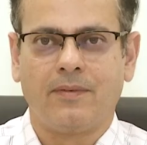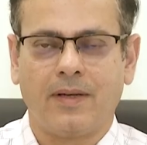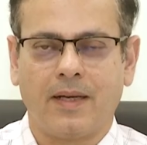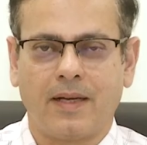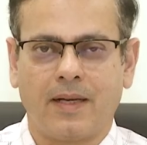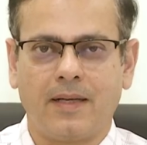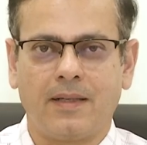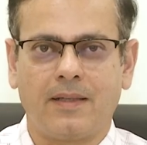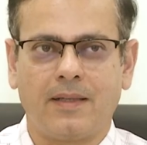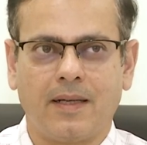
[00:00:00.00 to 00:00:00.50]

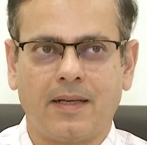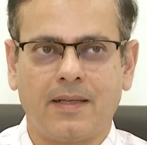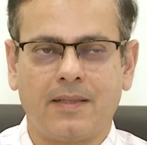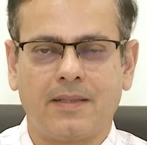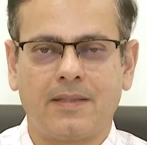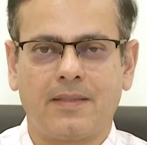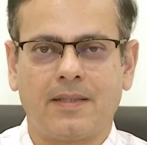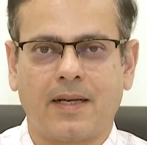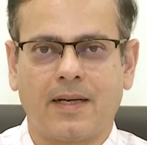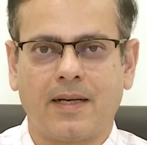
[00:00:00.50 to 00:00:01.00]
wherein there is
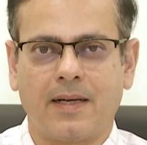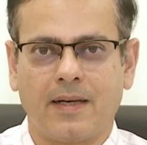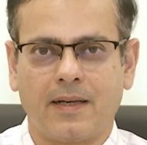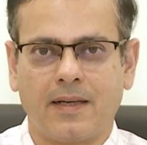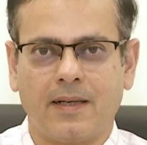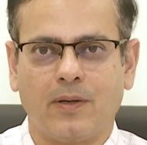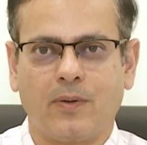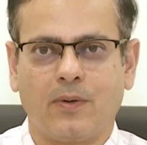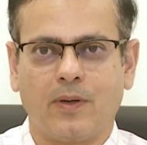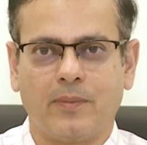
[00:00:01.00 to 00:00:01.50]
a
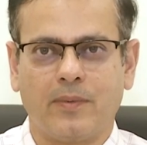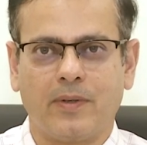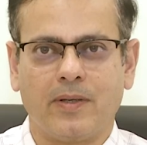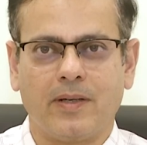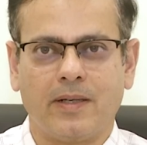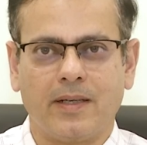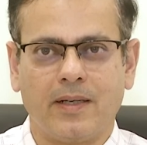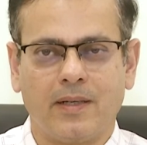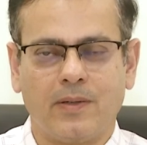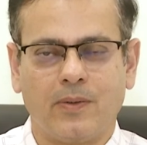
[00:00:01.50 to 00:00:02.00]
secondary low
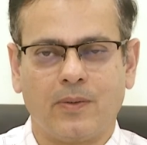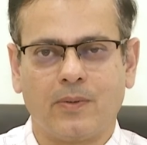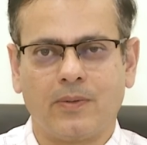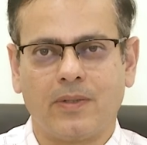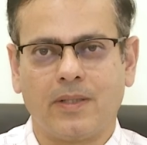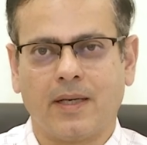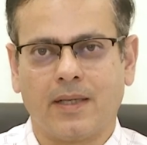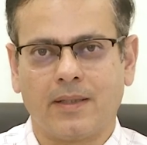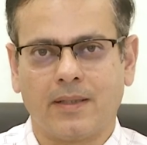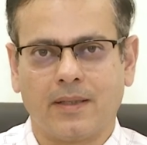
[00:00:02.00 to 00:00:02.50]
immunity due to
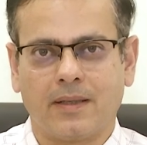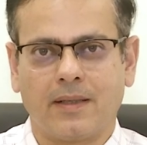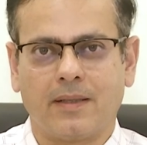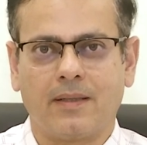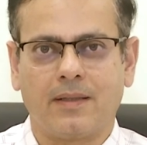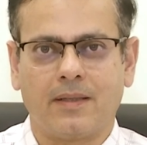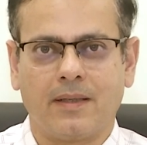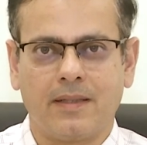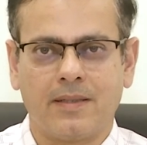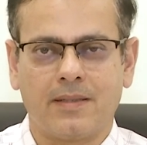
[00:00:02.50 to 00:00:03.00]
the other
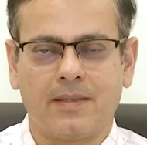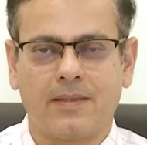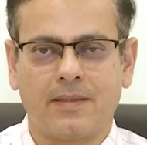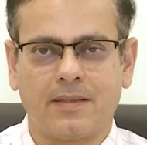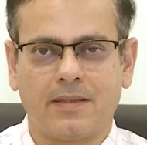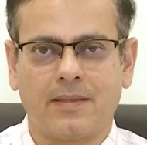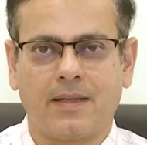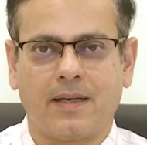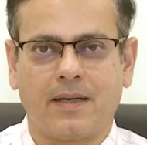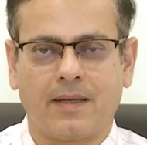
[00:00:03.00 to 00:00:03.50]

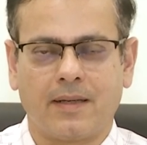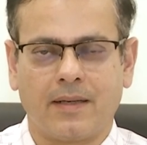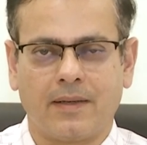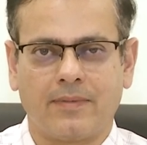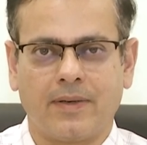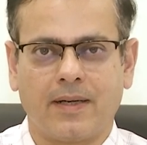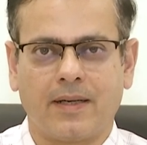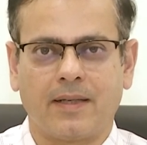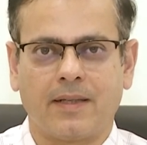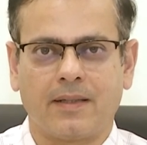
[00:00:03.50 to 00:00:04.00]
diseases that are
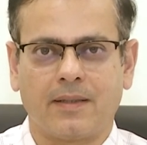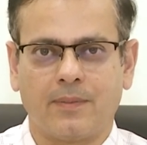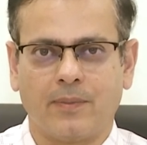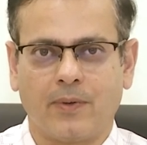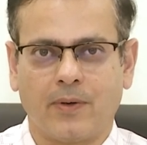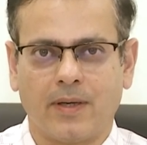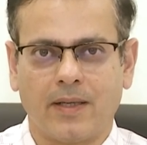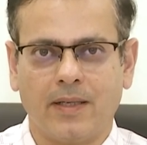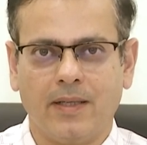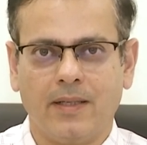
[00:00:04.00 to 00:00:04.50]
affecting the
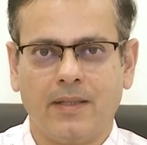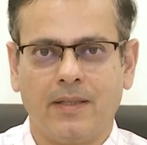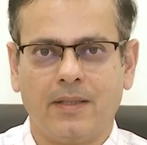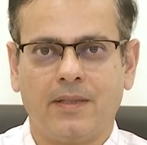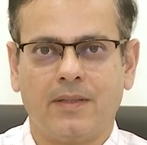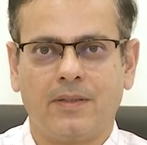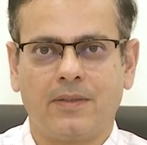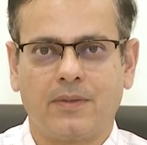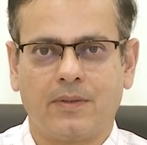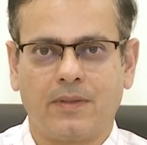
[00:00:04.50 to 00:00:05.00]
body.
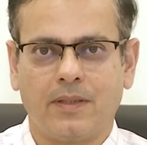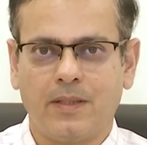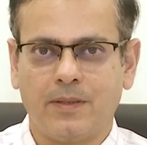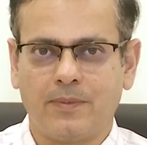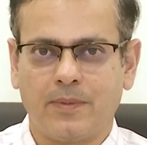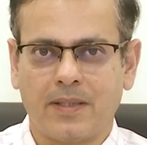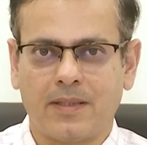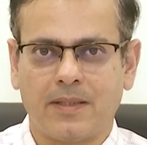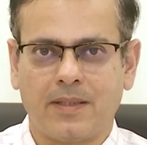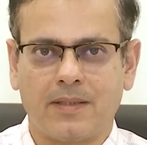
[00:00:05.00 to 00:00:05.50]
So these
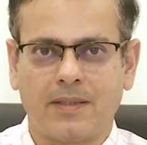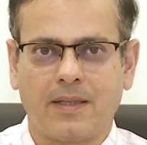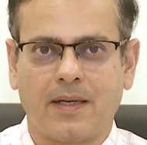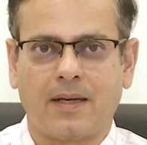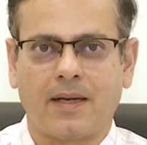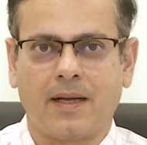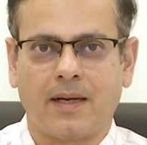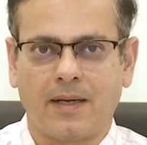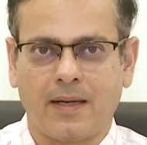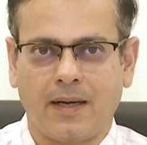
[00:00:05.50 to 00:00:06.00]
patients
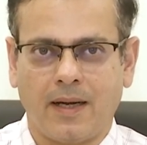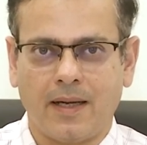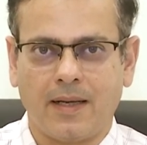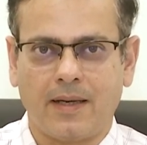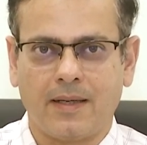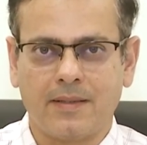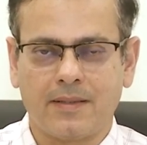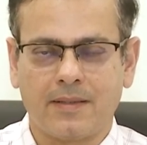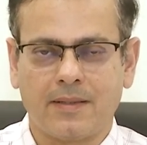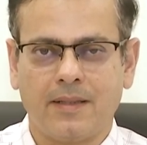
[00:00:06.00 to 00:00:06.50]
are at high
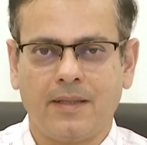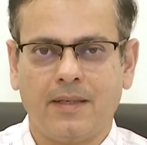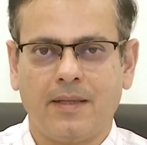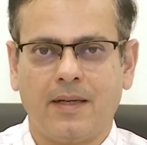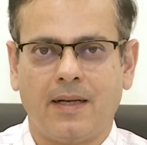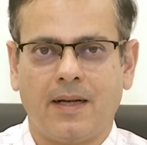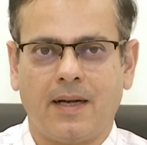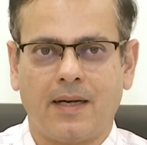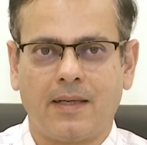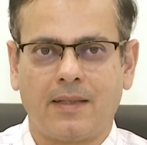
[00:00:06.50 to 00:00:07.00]
risk
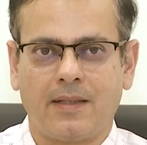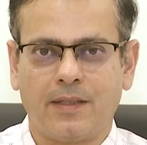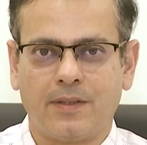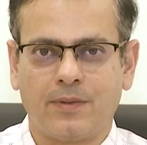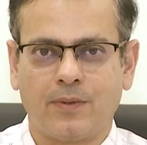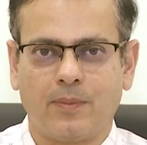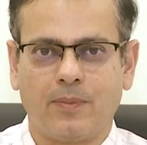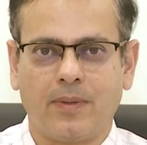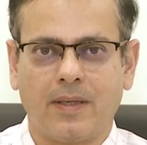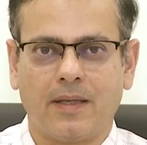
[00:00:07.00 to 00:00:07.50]
and they
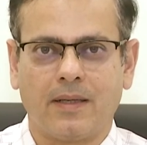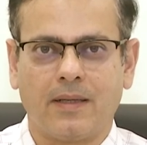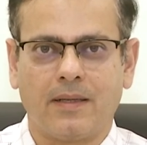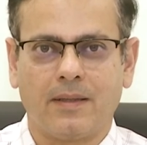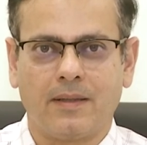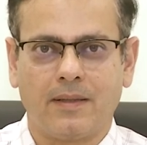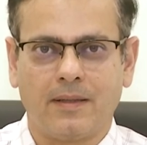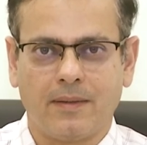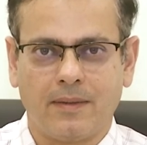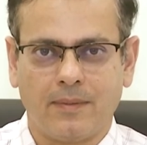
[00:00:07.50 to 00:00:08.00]
should be
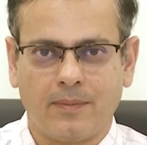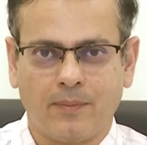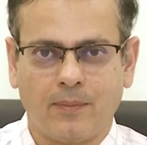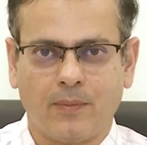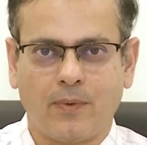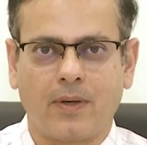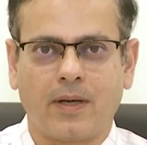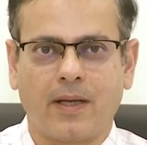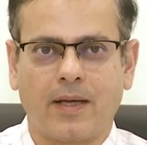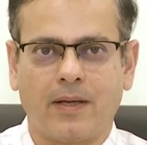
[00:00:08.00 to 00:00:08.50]

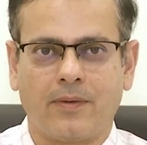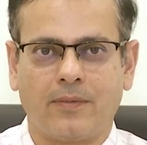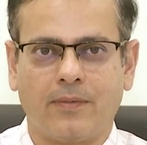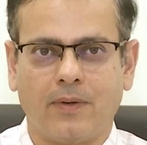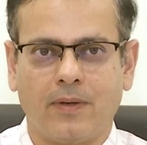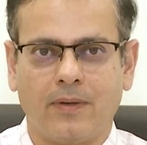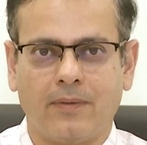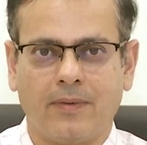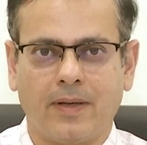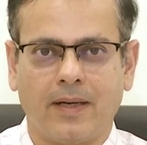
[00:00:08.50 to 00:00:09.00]
more
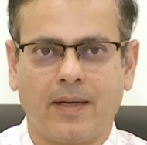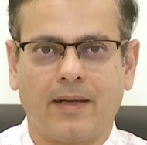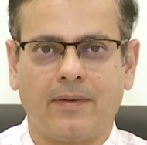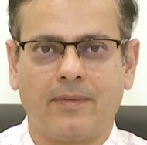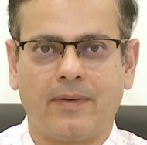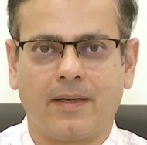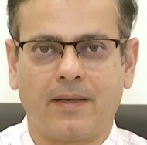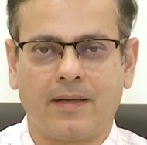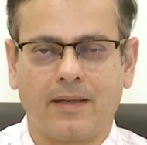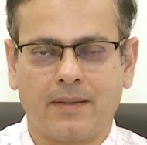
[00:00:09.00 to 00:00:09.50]
careful
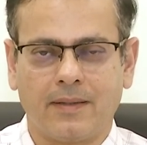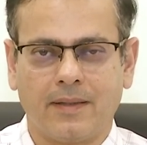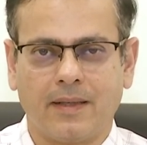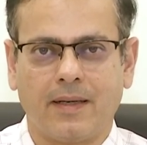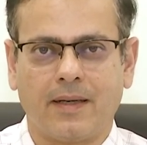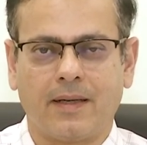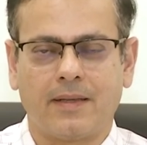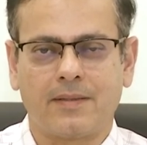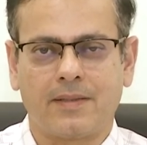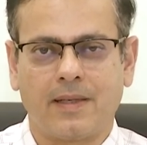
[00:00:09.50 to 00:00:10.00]
whenever they
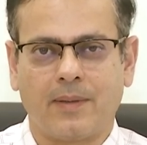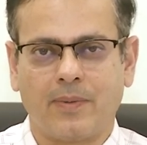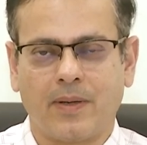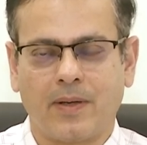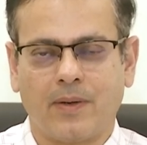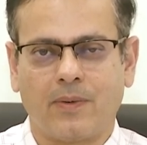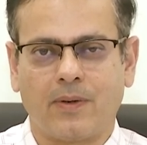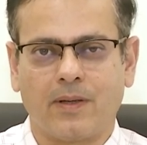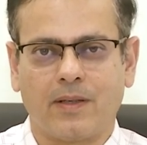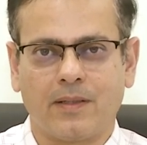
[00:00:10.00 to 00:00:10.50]
are
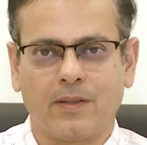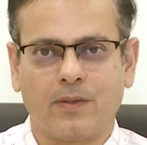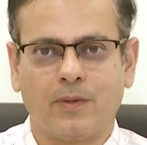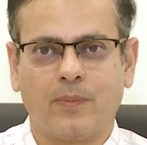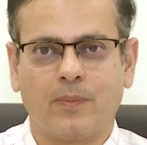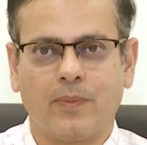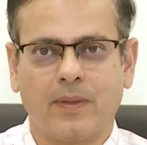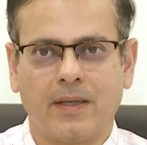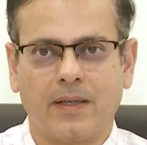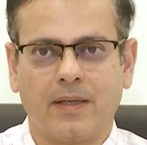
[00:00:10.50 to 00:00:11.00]
stepping out in the
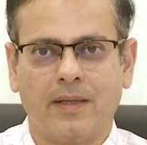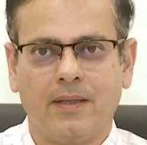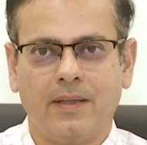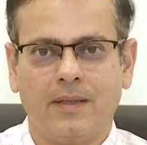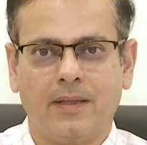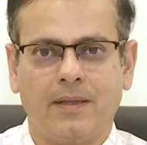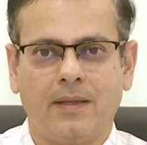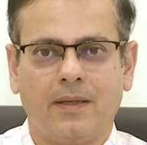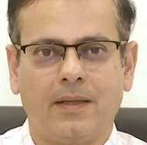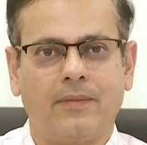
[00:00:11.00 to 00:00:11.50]
open.
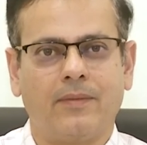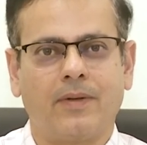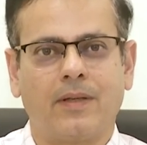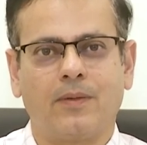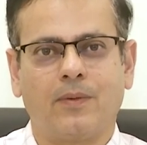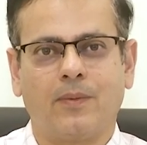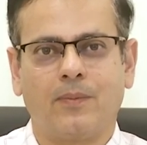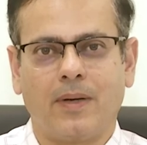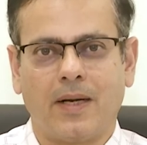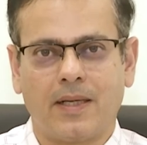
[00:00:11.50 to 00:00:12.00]
Even
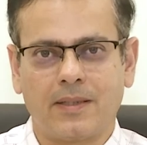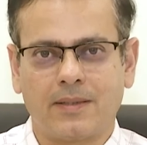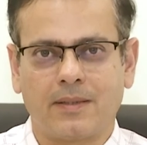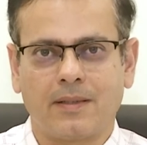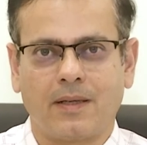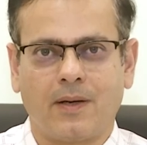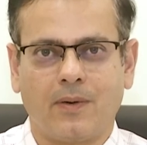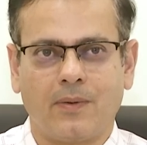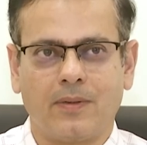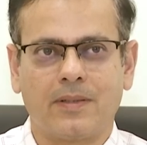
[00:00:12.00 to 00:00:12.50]
though mask
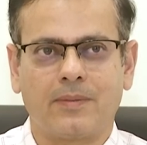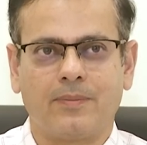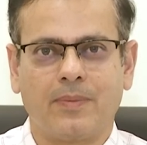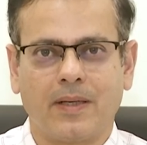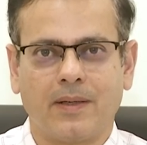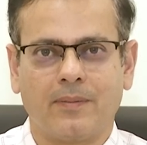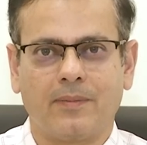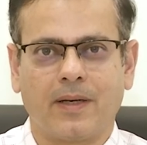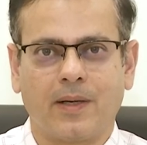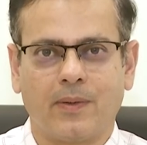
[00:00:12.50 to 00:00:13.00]
now has
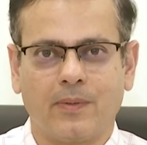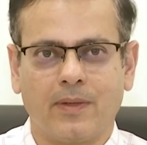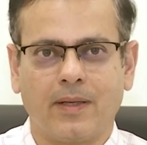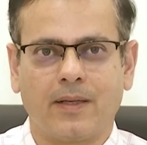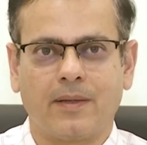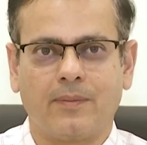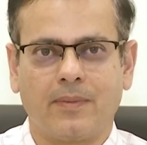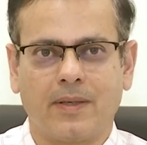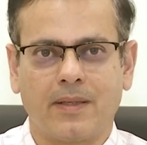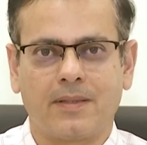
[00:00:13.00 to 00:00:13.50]
become
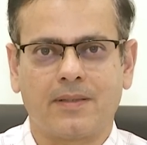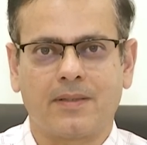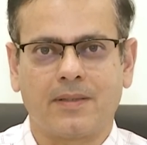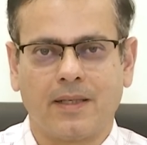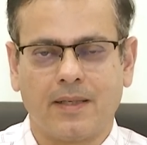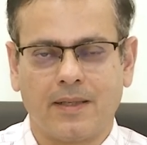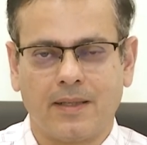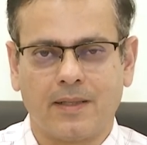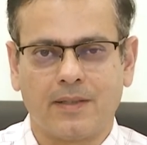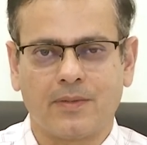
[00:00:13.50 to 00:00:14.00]
regular, but
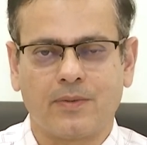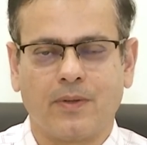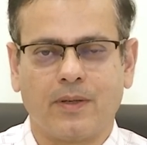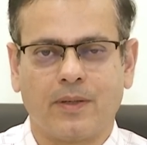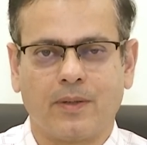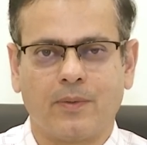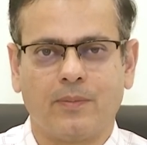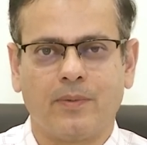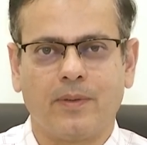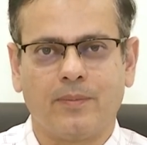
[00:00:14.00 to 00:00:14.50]
still it is
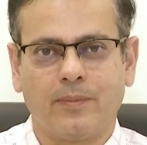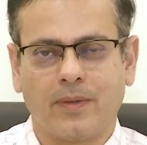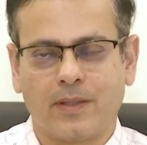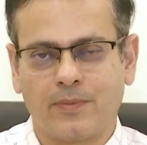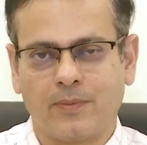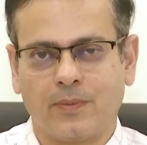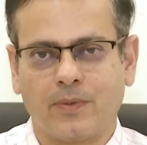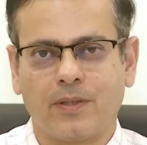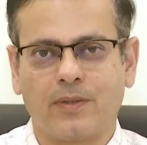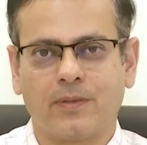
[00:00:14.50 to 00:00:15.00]
going to be
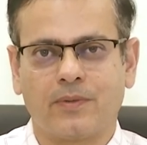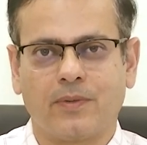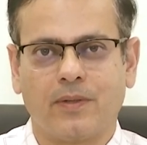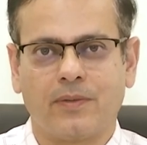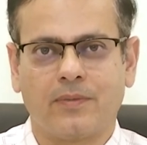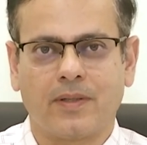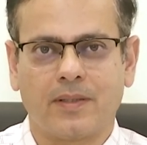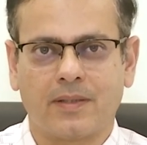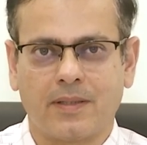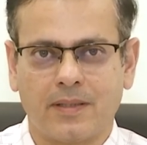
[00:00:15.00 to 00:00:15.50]
much more
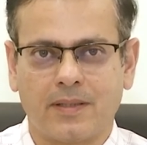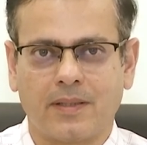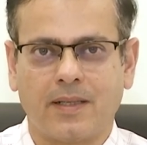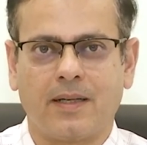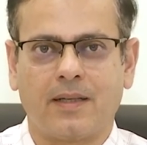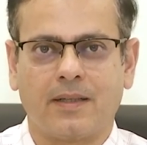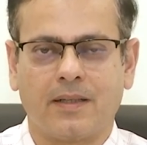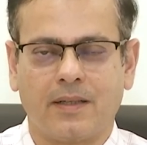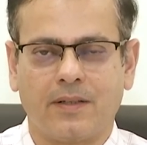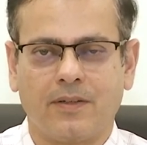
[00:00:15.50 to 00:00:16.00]
useful for such
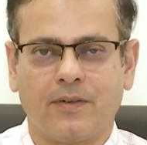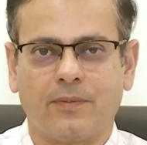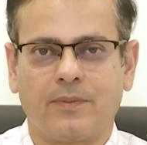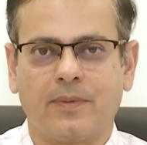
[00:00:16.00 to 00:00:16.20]
category of